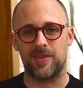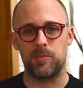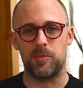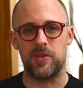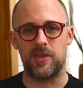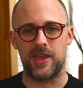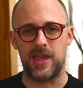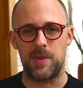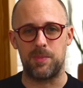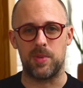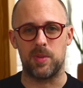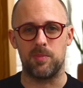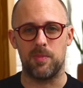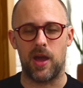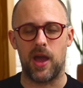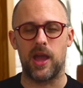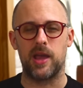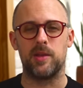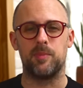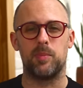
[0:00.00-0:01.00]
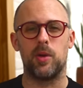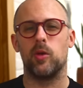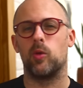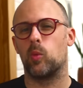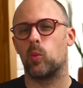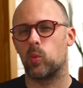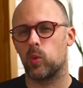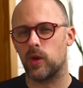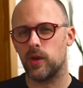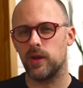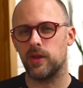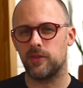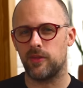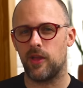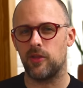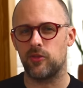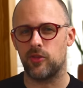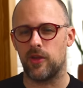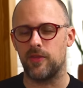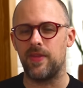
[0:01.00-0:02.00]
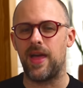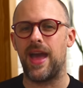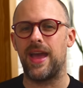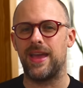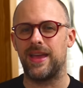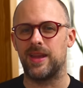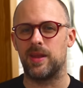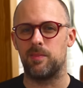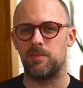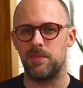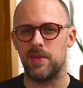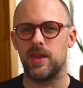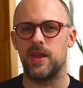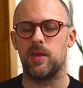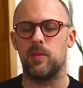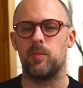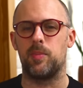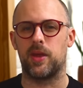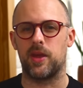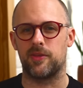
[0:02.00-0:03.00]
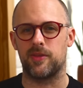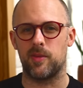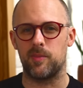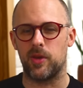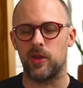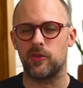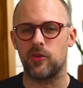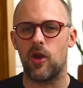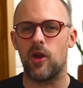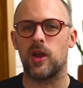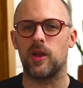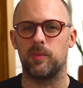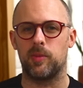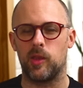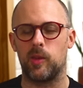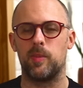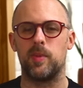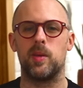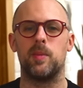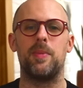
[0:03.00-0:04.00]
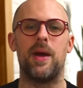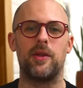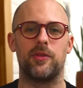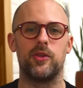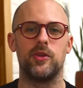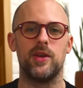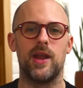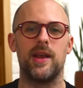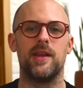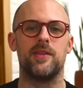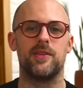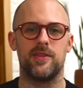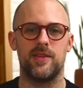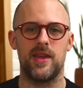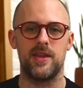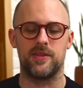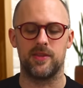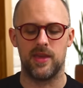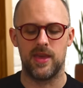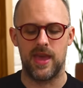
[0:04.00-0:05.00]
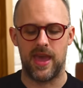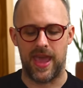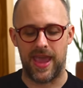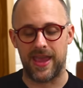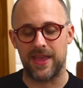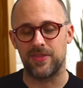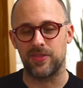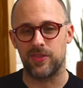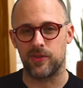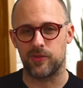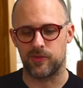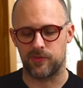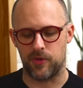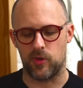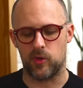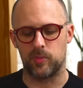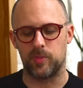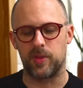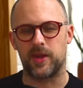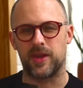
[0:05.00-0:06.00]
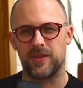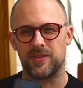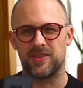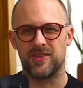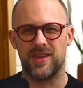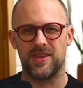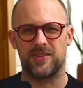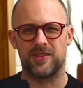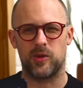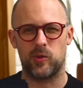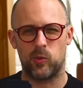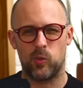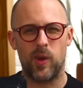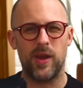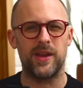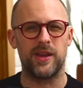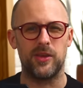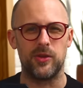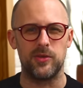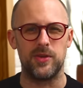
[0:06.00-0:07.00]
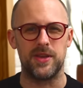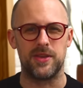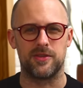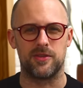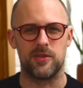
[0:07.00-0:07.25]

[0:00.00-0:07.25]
something to keep in mind, but we're going to touch on that in a minute because I'm going to talk a little bit about the United States and this phone because it's quite a unique